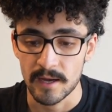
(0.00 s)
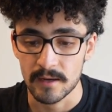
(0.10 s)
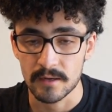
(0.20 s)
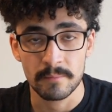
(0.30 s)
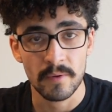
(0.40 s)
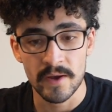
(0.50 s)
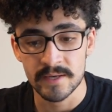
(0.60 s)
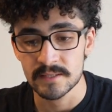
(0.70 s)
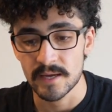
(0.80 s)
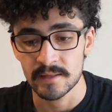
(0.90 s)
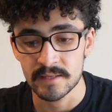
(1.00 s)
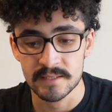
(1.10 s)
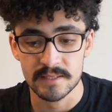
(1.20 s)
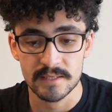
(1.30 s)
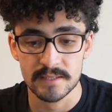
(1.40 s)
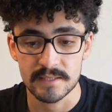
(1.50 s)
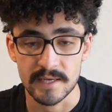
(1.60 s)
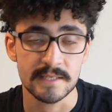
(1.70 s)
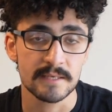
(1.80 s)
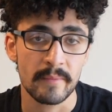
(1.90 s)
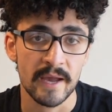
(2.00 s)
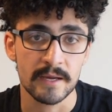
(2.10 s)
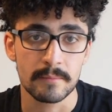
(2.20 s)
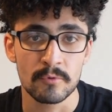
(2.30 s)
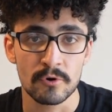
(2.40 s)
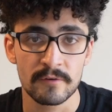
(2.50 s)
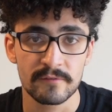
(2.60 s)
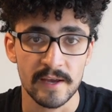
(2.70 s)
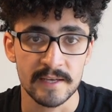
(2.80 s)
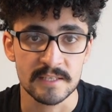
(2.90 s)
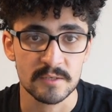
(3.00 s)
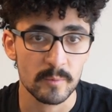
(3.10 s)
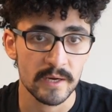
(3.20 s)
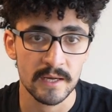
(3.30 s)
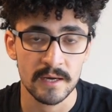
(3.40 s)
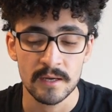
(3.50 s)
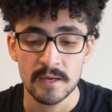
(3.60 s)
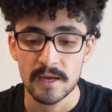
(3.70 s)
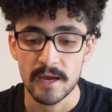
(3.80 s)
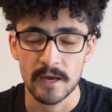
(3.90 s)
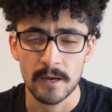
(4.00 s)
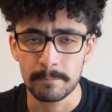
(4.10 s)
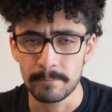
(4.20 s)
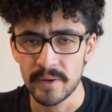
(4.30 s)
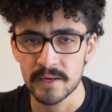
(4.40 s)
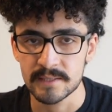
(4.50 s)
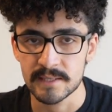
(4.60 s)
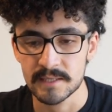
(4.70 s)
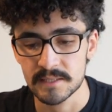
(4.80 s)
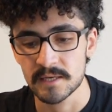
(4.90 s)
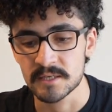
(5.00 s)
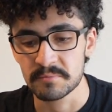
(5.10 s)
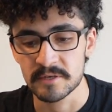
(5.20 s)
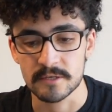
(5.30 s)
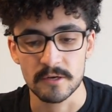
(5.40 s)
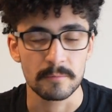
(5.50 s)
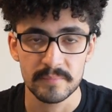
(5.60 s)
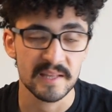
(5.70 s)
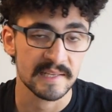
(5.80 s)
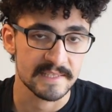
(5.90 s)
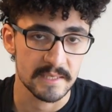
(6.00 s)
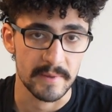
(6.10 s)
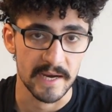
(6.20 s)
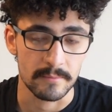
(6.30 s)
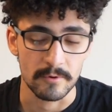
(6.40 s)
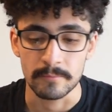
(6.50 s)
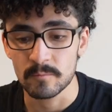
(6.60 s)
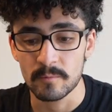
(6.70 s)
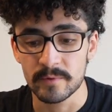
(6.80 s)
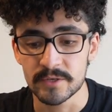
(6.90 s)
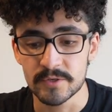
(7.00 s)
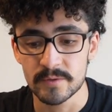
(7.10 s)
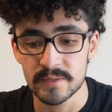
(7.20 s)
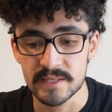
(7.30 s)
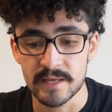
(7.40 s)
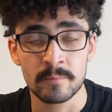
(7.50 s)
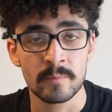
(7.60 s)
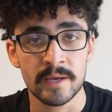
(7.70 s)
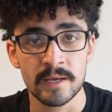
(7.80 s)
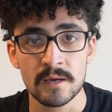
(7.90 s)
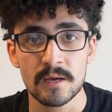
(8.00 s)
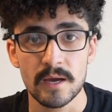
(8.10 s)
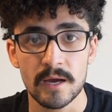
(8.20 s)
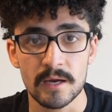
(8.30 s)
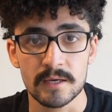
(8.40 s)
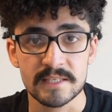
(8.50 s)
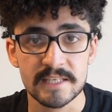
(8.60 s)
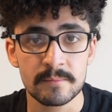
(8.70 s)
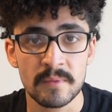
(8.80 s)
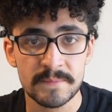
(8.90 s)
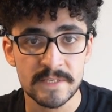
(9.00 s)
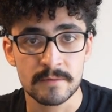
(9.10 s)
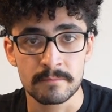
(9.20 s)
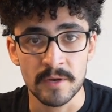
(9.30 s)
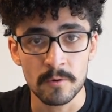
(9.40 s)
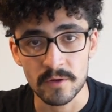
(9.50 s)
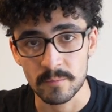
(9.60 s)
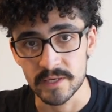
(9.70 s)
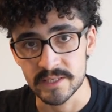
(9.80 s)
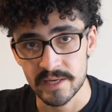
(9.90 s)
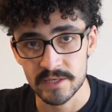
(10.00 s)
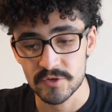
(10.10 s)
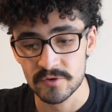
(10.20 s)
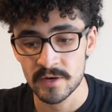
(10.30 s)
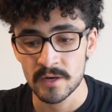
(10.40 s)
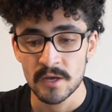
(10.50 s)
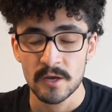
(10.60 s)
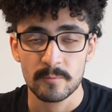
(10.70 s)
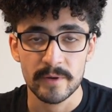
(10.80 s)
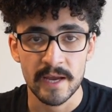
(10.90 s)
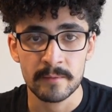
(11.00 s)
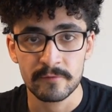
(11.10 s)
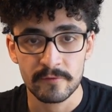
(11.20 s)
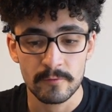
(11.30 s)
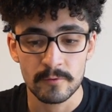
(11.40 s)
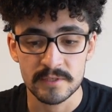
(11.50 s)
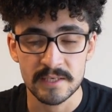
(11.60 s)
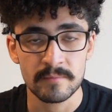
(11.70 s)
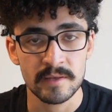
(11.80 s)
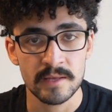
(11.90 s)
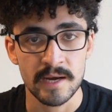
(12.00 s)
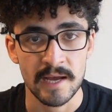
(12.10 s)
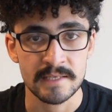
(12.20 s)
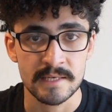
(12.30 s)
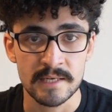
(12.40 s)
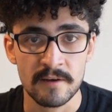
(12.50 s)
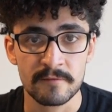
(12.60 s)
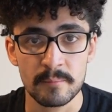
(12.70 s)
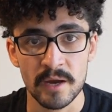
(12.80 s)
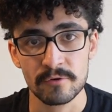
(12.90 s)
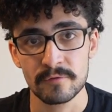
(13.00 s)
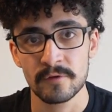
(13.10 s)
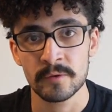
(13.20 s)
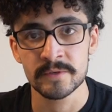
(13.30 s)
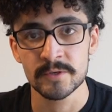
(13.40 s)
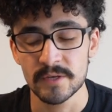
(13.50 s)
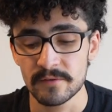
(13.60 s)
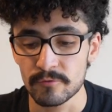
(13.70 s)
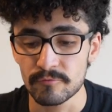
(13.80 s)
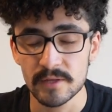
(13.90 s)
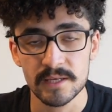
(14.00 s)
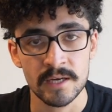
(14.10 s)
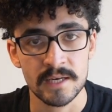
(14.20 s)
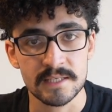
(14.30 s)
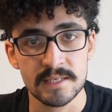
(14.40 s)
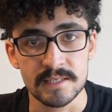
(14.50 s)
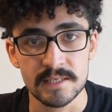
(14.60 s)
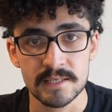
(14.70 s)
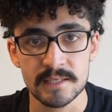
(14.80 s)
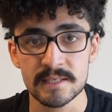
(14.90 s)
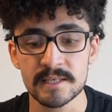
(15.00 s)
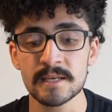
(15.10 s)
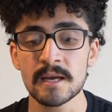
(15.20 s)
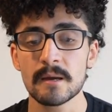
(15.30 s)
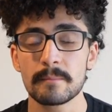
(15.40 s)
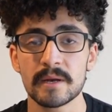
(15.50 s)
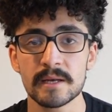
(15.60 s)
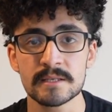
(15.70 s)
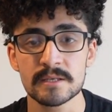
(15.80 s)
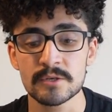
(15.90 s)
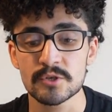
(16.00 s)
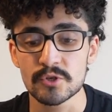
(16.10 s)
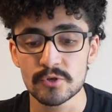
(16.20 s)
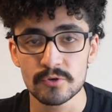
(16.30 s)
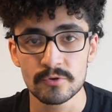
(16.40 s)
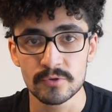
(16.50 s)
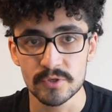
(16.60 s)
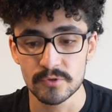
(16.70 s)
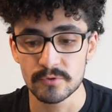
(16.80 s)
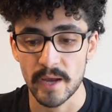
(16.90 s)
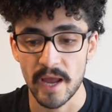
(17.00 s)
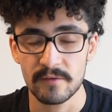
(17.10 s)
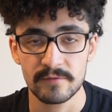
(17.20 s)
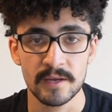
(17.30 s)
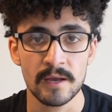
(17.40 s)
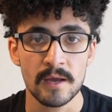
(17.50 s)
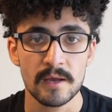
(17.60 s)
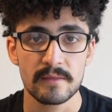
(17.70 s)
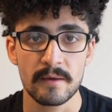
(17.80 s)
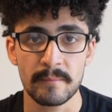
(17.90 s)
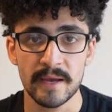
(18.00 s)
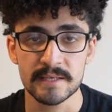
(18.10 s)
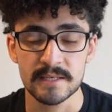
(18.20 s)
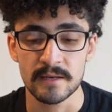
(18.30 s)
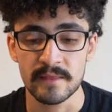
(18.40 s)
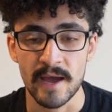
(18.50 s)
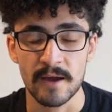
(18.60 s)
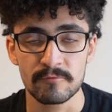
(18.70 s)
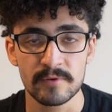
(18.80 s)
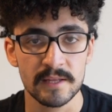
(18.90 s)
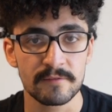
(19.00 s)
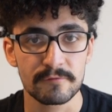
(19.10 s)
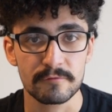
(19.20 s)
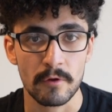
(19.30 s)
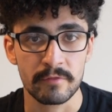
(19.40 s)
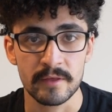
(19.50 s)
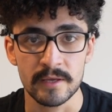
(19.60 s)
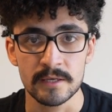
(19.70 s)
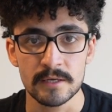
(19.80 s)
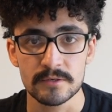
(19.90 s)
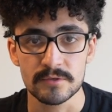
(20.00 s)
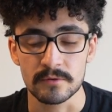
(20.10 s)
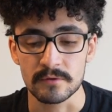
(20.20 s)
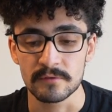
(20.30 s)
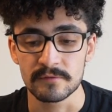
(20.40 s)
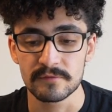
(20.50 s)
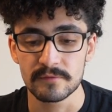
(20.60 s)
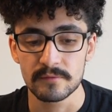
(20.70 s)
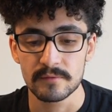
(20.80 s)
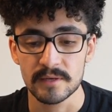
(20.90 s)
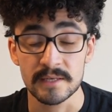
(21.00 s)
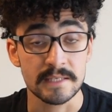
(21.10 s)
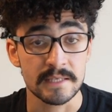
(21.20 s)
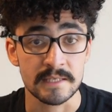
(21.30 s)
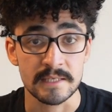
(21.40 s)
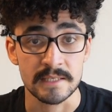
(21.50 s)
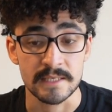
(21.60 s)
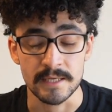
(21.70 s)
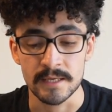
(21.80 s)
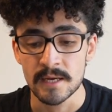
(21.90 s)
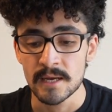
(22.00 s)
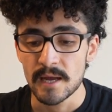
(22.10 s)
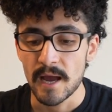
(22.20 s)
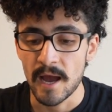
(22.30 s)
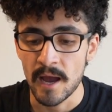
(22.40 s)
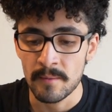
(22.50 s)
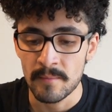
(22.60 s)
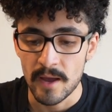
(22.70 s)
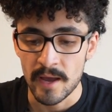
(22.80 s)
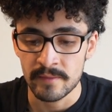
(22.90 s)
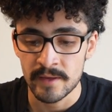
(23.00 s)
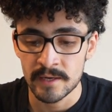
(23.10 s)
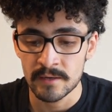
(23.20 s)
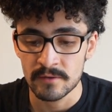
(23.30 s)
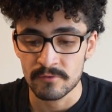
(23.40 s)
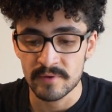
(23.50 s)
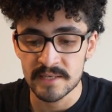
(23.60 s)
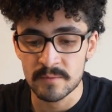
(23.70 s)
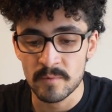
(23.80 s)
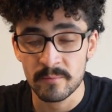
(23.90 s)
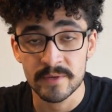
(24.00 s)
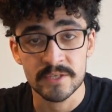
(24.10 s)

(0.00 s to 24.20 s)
combined, and this is said to make more of a sweeter, better tasting espresso, but that's debatable. What we do is then we steam up some milk and we texture it. We aim for something that has enough microfoam to give a really nice consistency, but isn't too heavy that makes it that really frothy sort of consistency. And then the reason why we